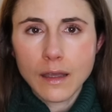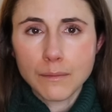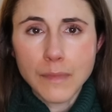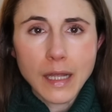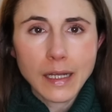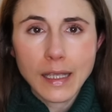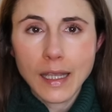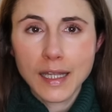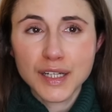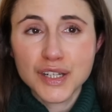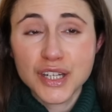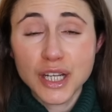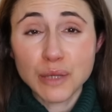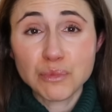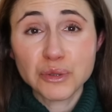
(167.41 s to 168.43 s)
medicated
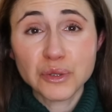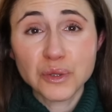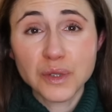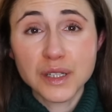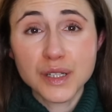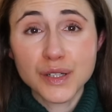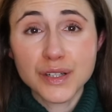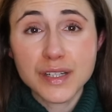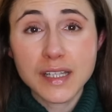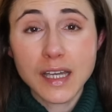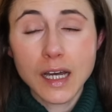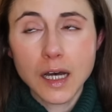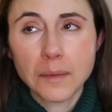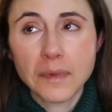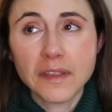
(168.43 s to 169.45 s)
shampoo into your
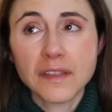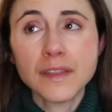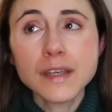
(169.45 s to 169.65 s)
scalp,